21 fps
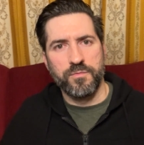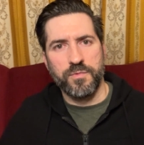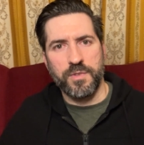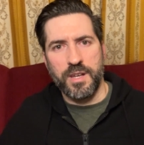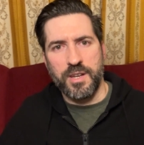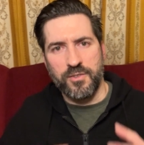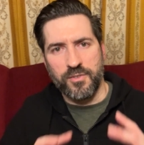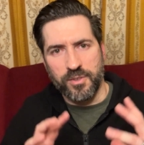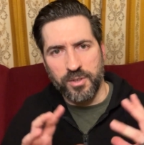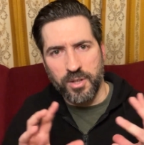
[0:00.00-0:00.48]

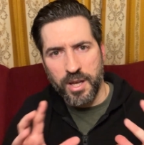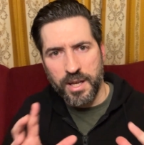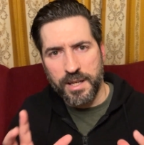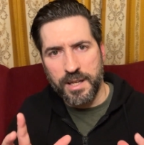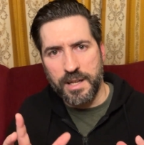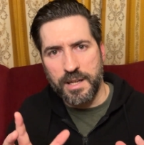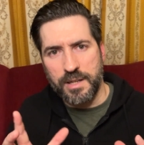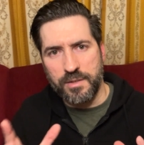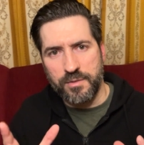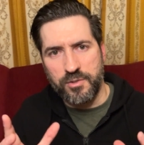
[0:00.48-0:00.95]
like
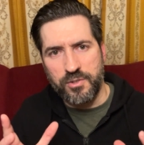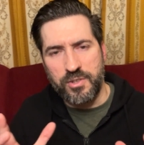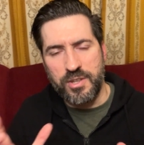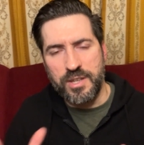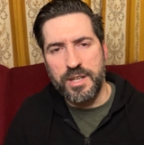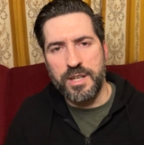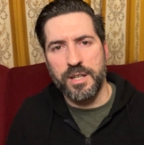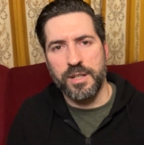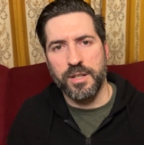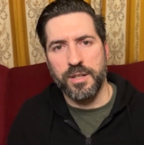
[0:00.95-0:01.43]
a
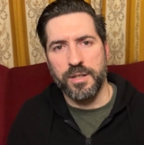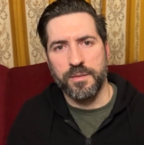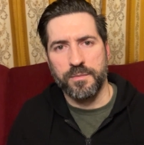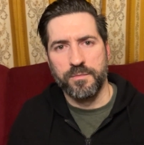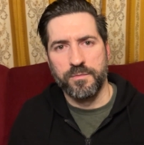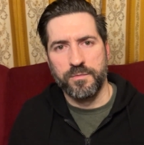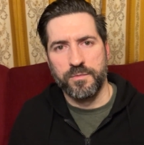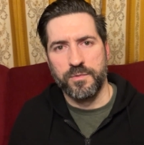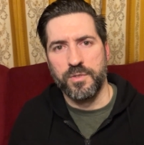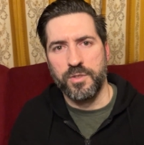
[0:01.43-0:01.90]
singular,
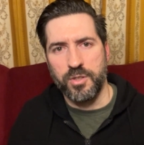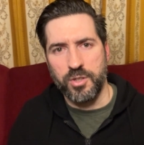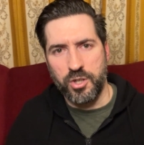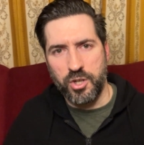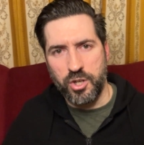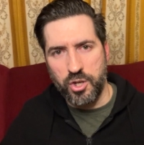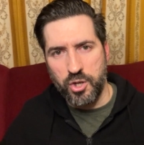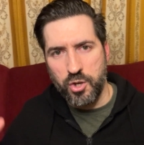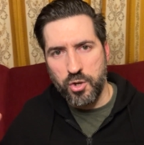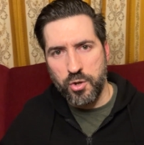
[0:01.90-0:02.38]

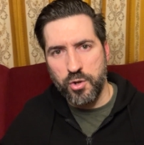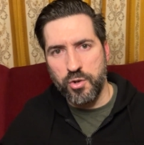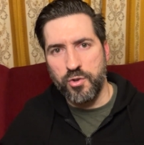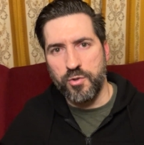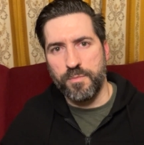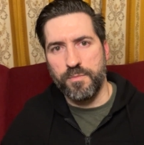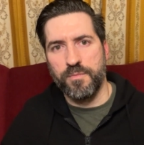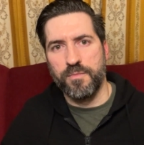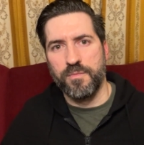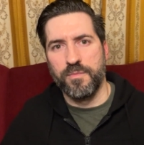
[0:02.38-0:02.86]

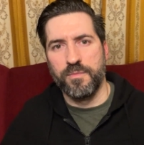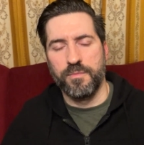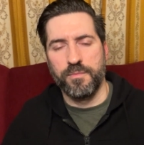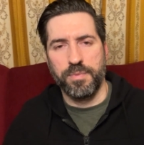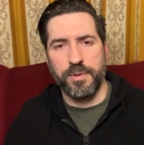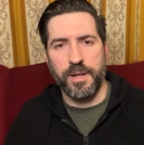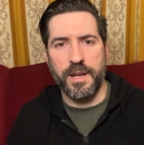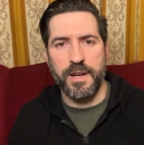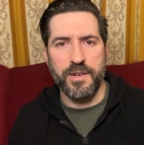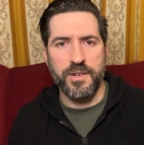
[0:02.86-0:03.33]
huge
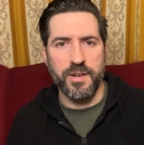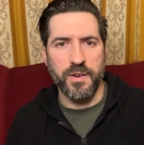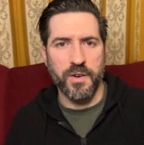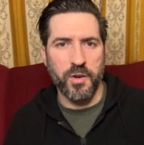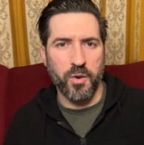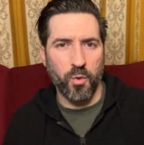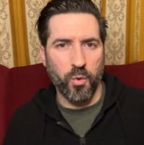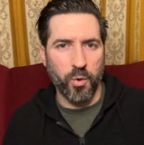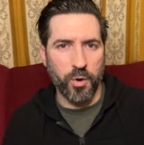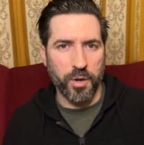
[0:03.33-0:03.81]

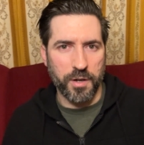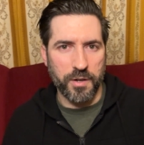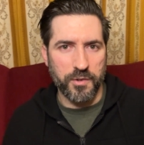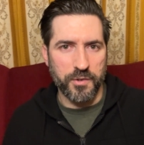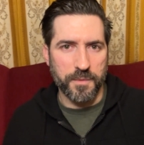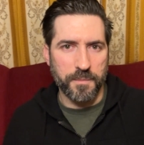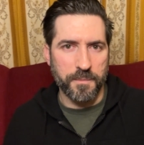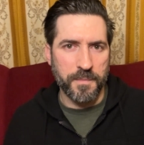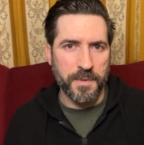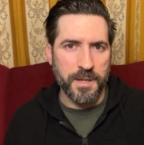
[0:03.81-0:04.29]
planetary
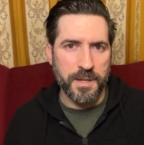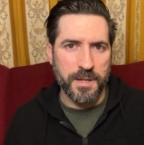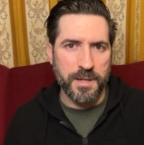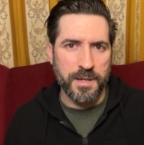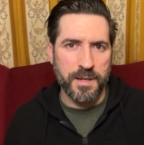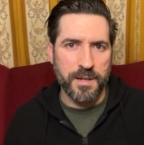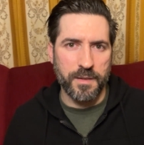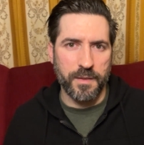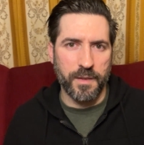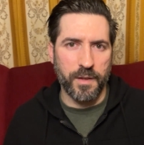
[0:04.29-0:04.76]
organism
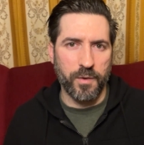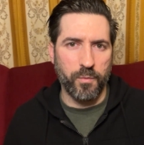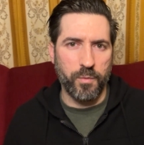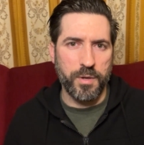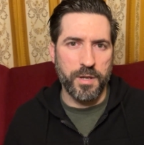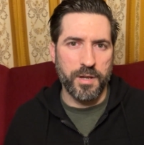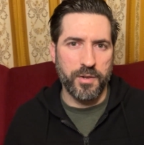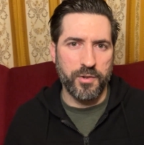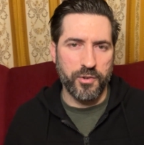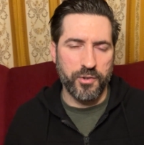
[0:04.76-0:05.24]
that
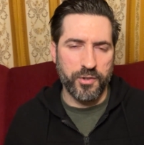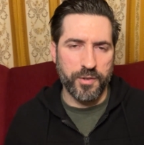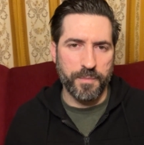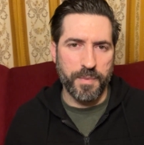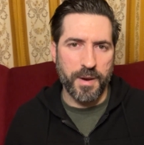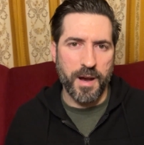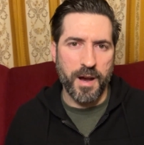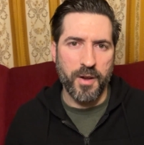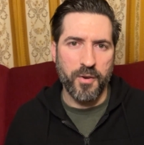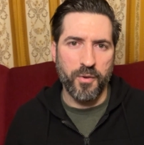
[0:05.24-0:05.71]
we are just a
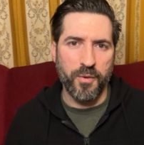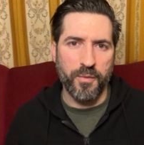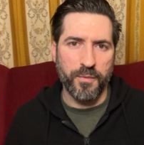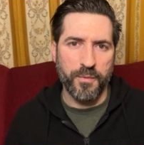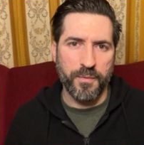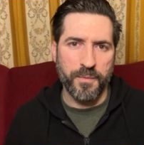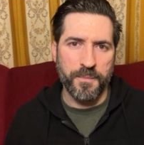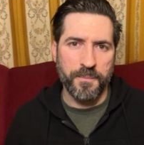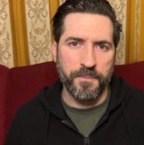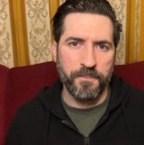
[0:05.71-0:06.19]
part of.
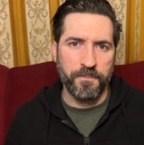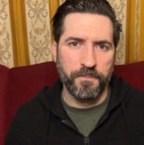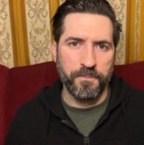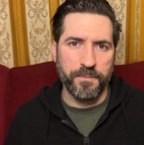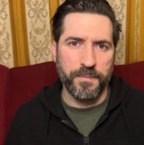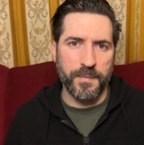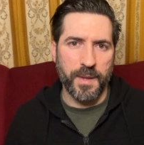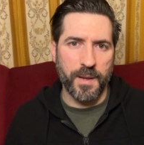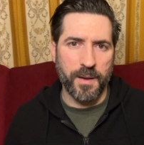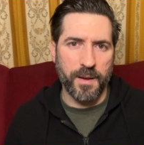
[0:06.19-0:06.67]

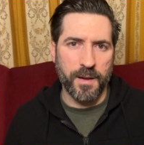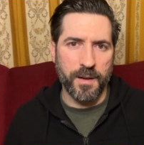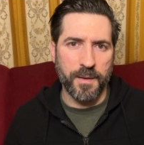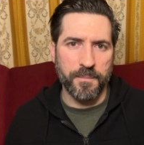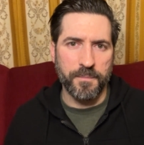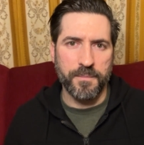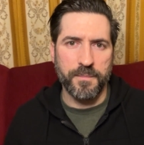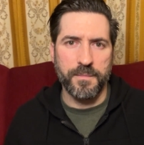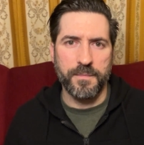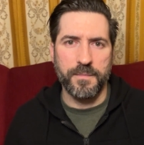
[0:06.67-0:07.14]

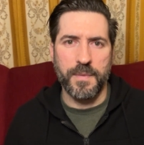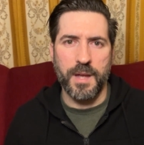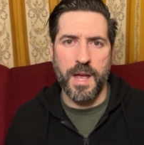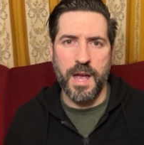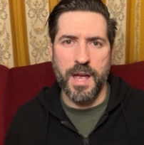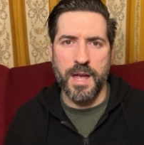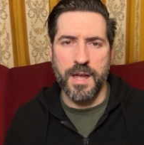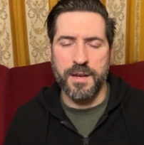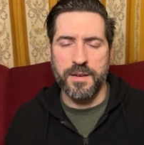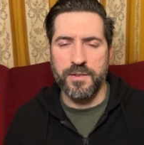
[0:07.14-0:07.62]

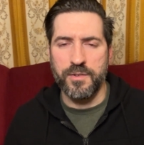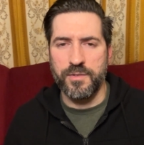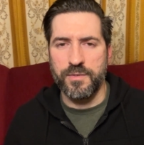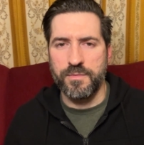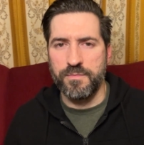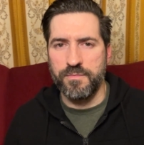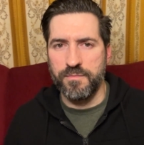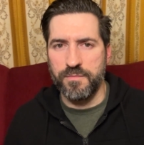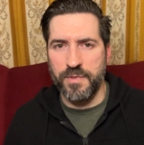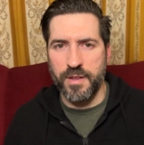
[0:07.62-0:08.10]
And
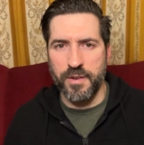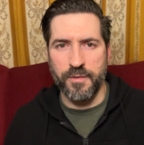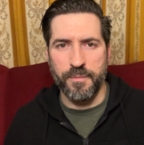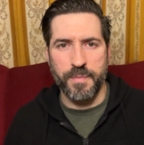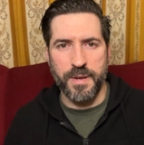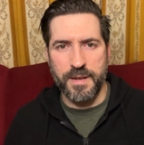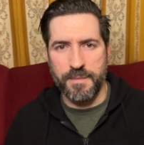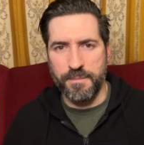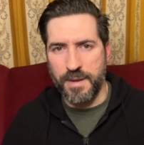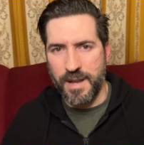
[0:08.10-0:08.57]
there have
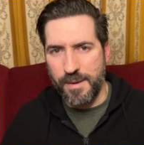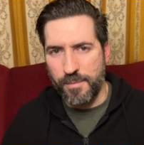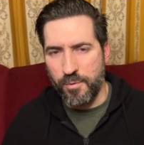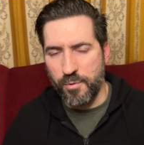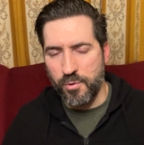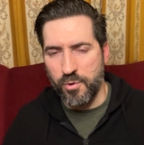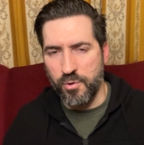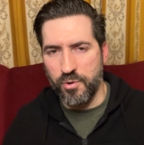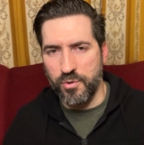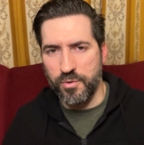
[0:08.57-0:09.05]
been people
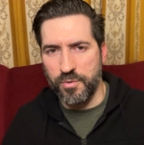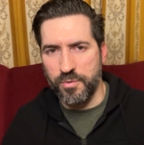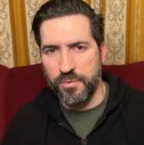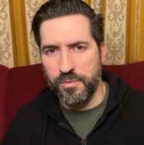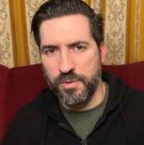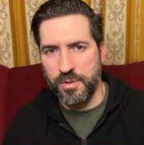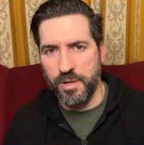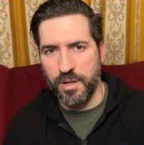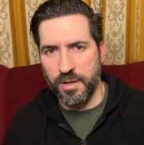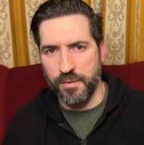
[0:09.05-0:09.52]
who
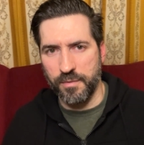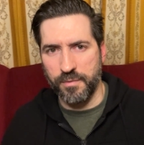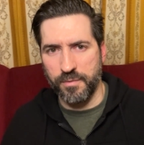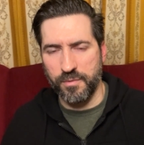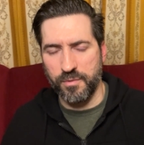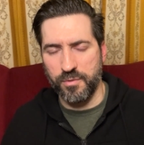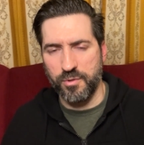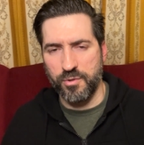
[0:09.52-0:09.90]
have